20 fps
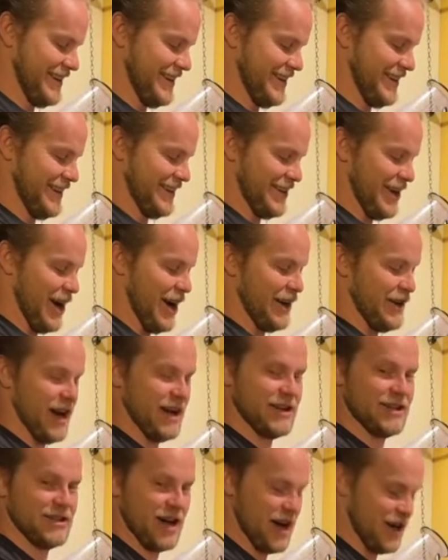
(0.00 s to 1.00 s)
not
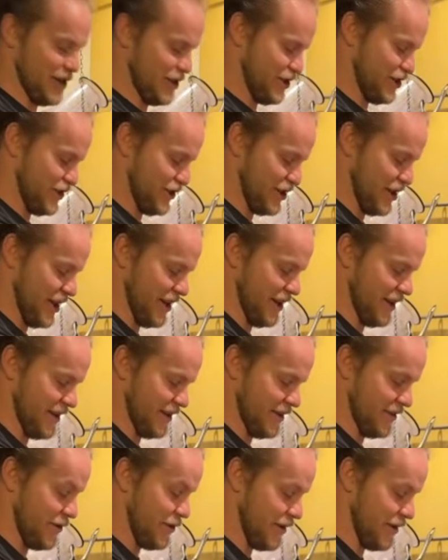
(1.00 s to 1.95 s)
shitting and they're